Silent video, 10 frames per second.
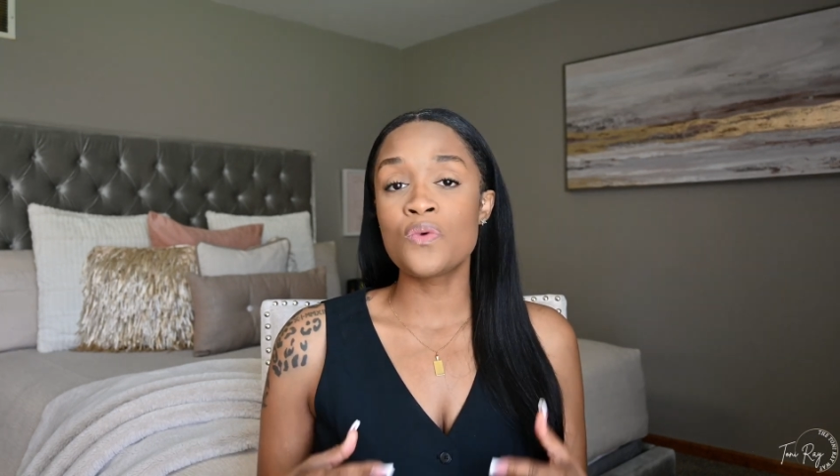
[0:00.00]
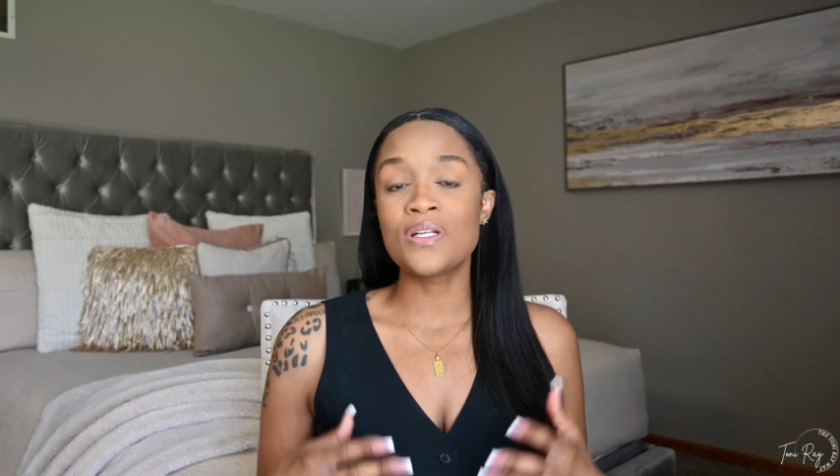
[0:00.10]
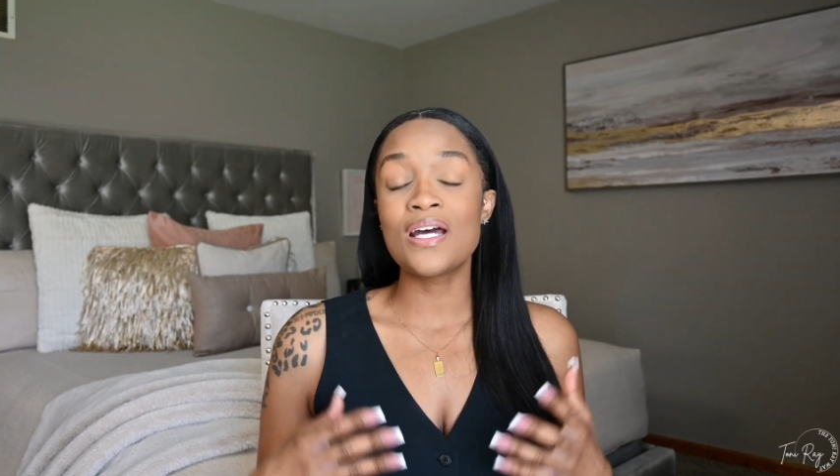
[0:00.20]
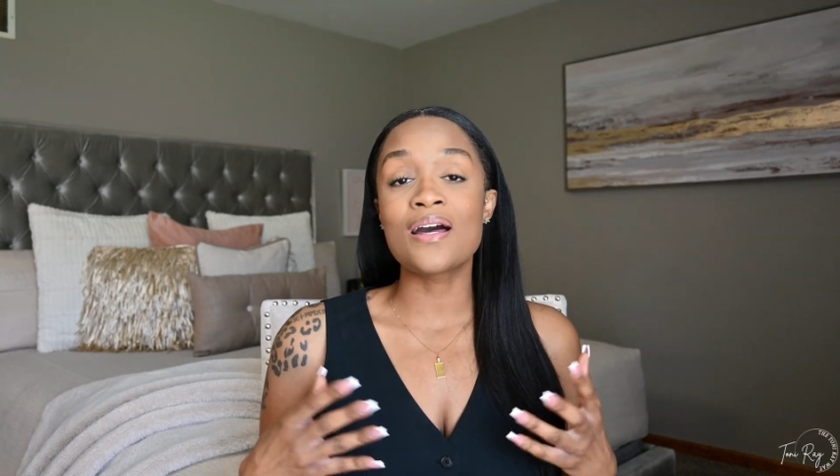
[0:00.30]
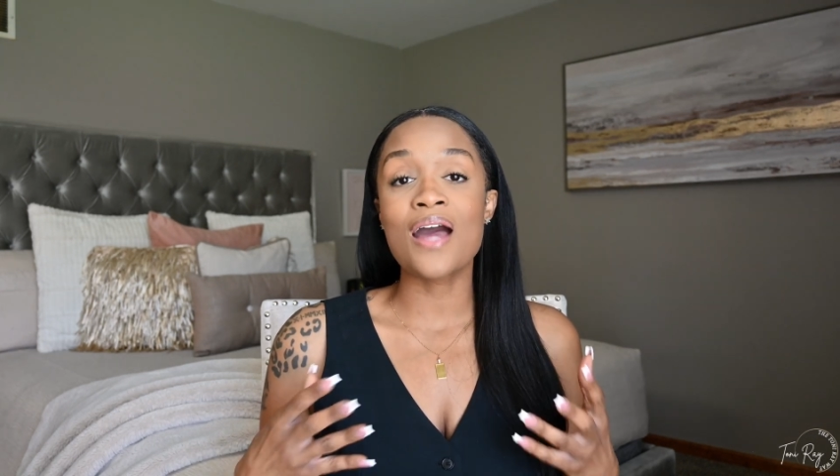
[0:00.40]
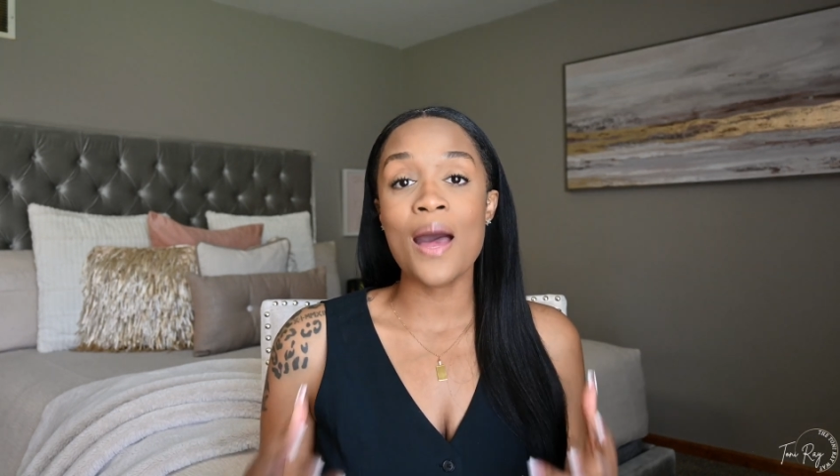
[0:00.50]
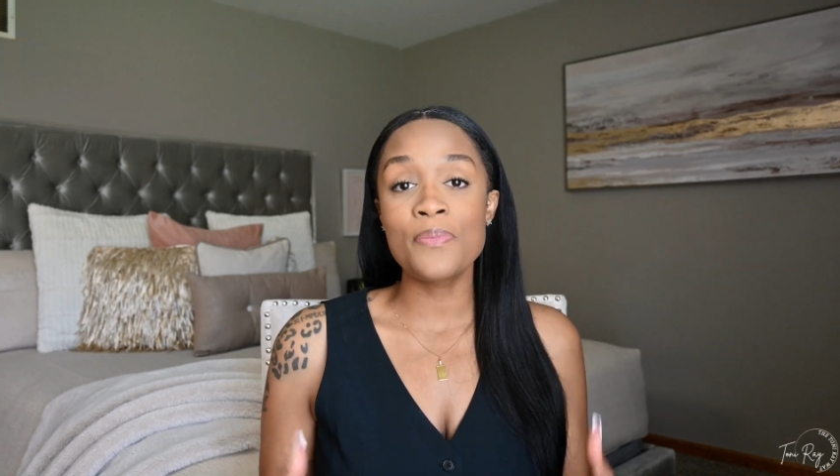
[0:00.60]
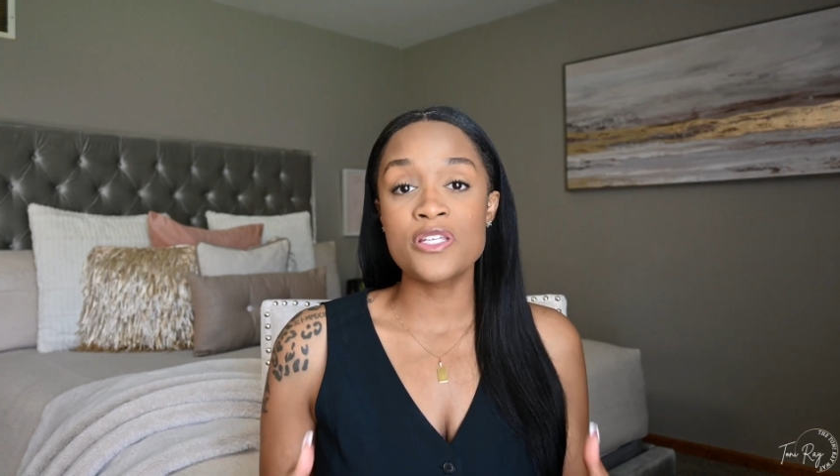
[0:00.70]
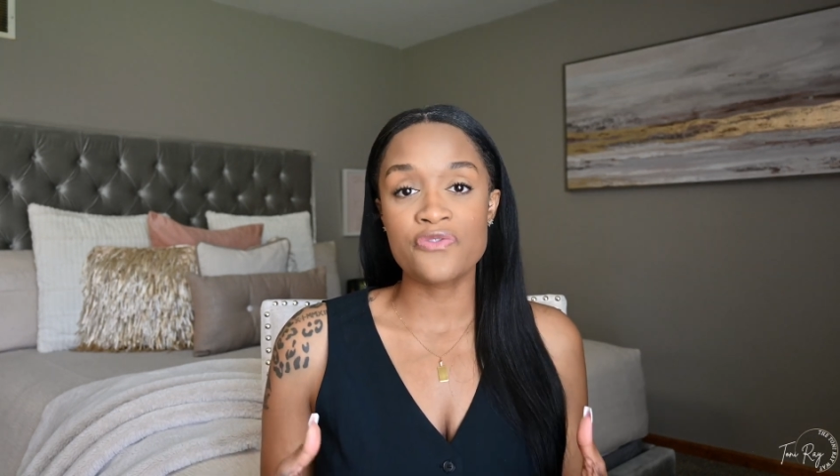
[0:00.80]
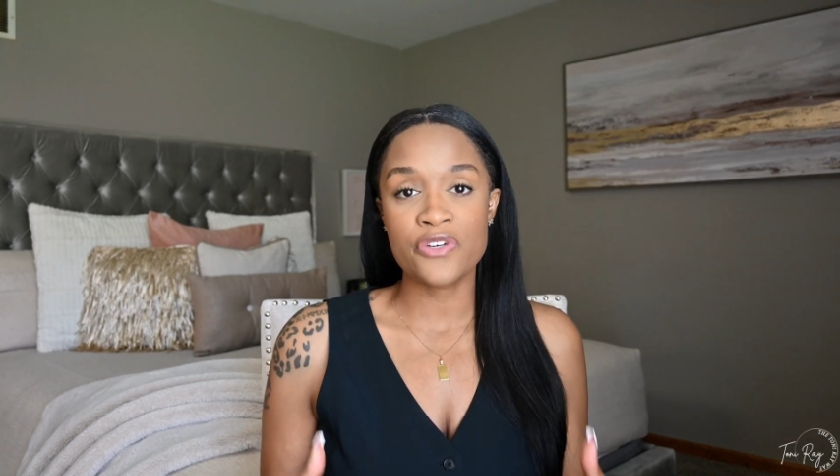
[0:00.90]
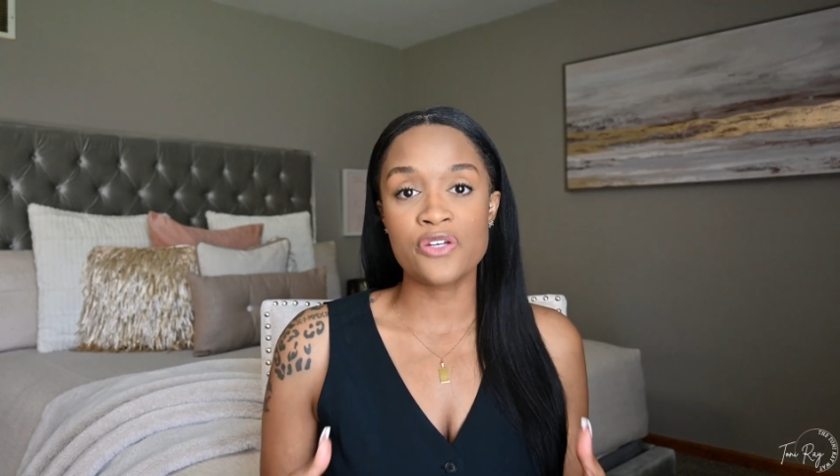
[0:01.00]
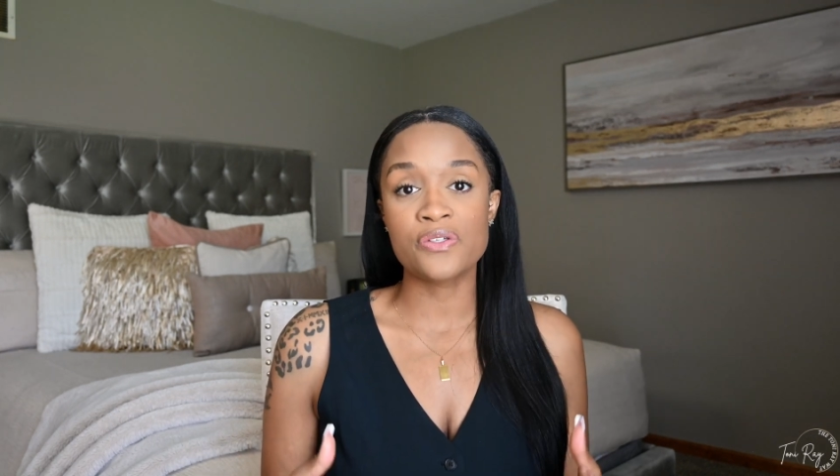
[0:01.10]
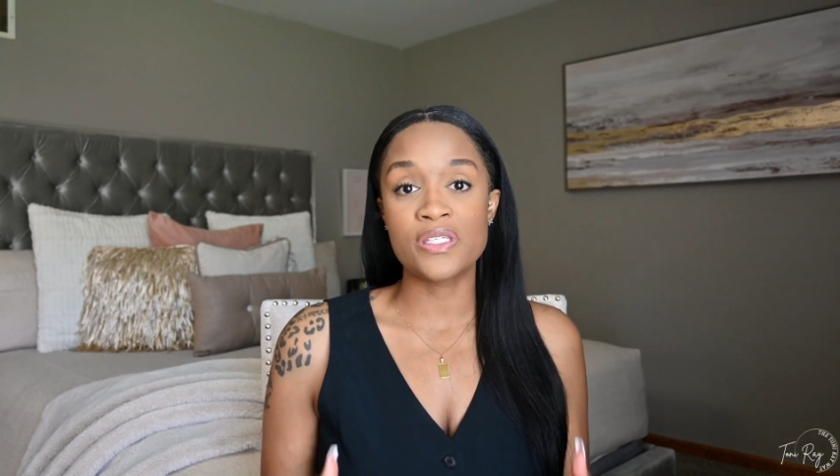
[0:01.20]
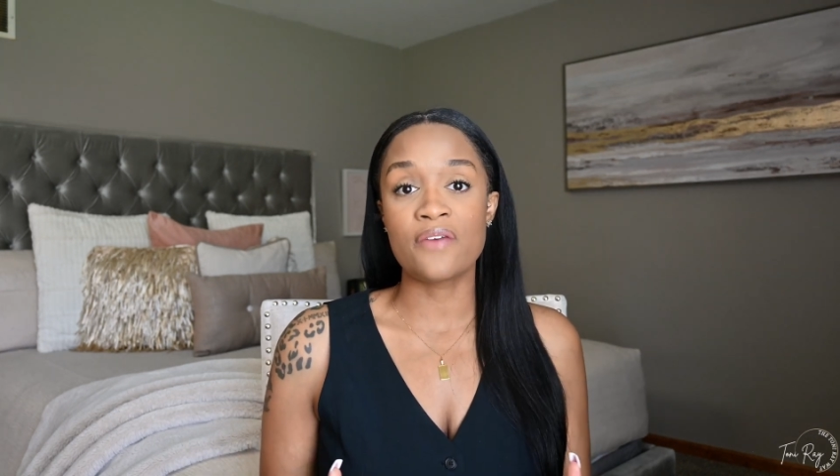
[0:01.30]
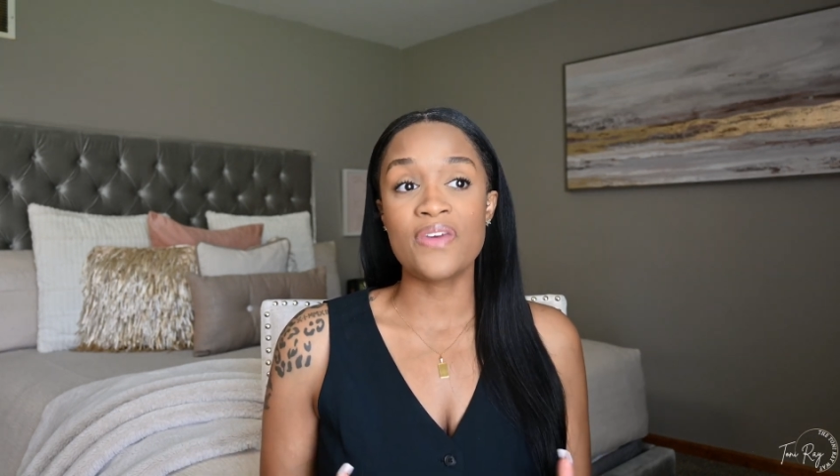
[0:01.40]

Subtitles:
want to accomplish for yourself.